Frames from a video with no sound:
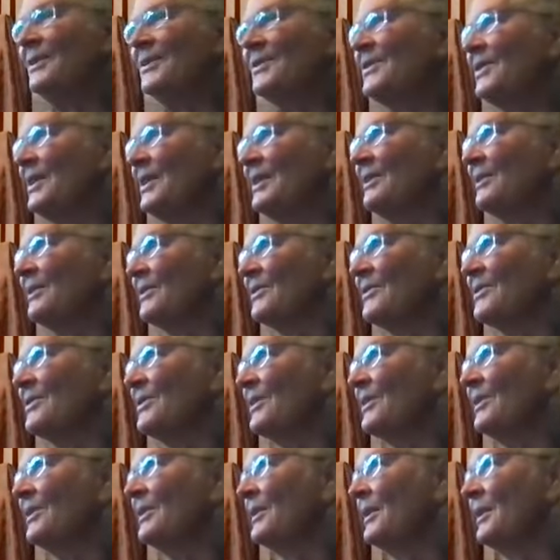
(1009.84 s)
sense,
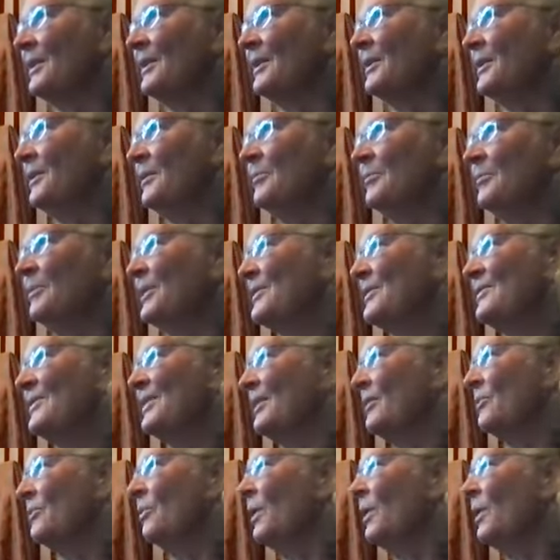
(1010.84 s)
but it's like,